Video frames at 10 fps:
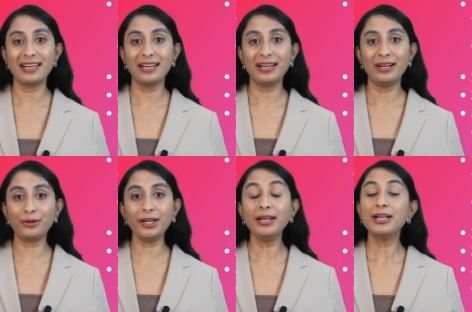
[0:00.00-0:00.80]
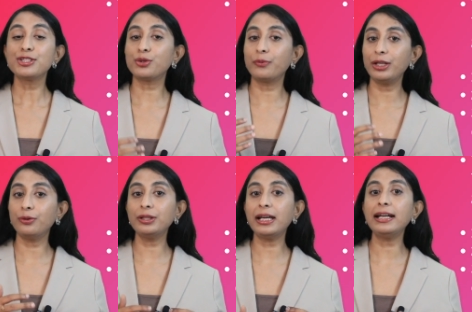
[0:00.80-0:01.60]
Okay, so we know
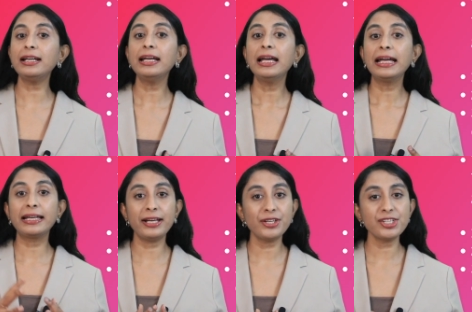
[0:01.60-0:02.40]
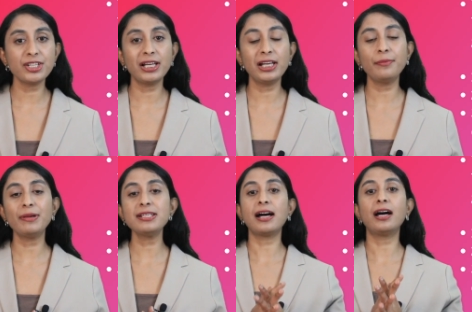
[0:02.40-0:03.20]
that great tradition elements
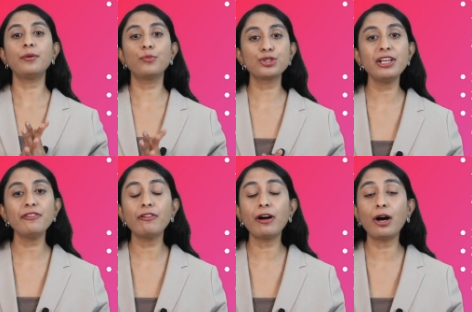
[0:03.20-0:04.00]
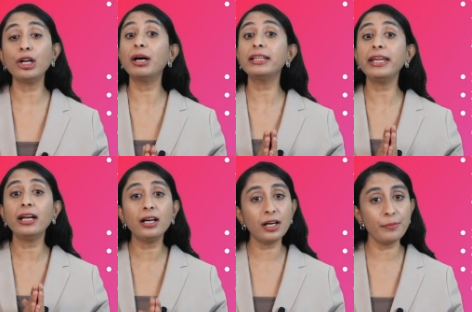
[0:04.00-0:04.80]
are mostly found among the
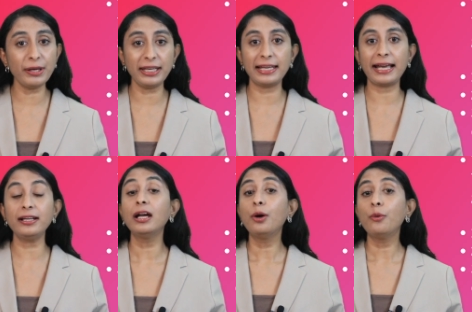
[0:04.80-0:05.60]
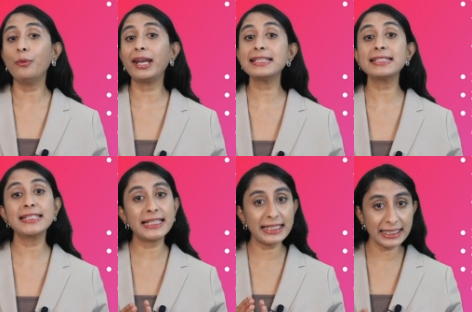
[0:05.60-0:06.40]
urban elite, whereas the
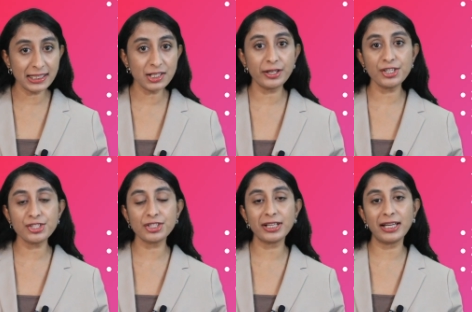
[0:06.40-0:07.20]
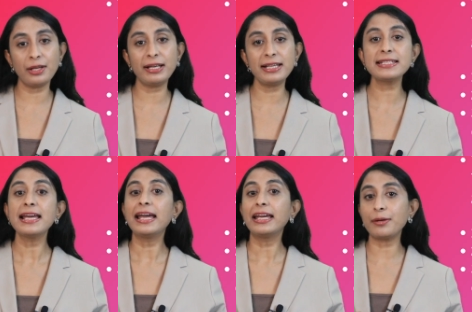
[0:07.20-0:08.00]
little tradition elements
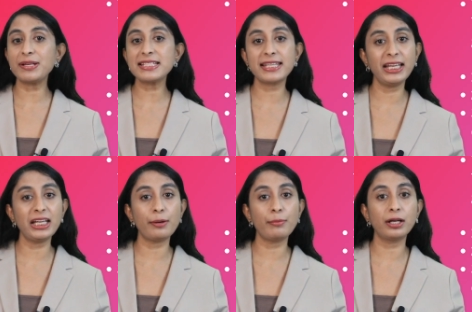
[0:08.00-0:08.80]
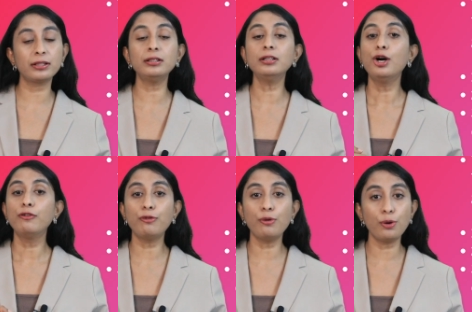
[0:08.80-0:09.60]
can be seen among the
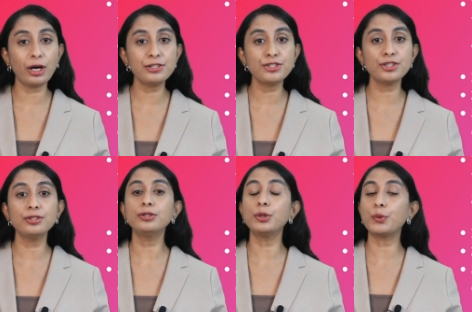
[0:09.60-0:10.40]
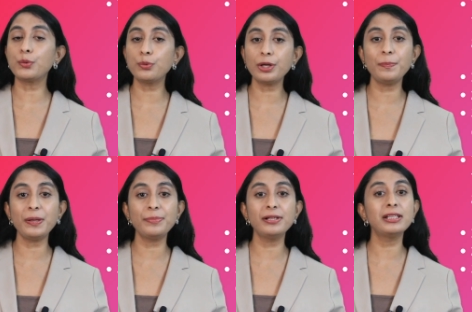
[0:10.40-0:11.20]
folk culture, the rural
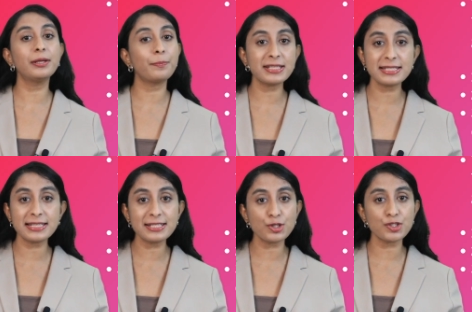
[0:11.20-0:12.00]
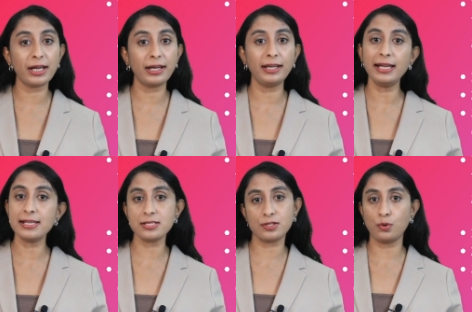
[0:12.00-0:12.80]
people, the peasant society, and
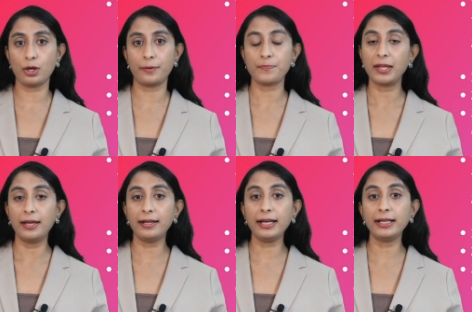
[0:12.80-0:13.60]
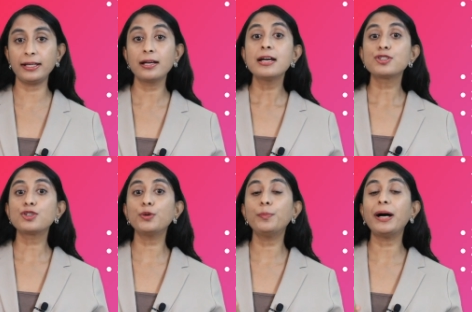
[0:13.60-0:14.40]
so on, right? So
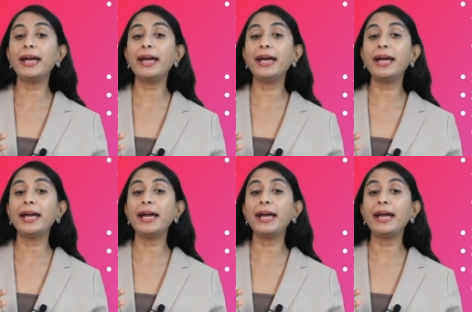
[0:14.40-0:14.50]
by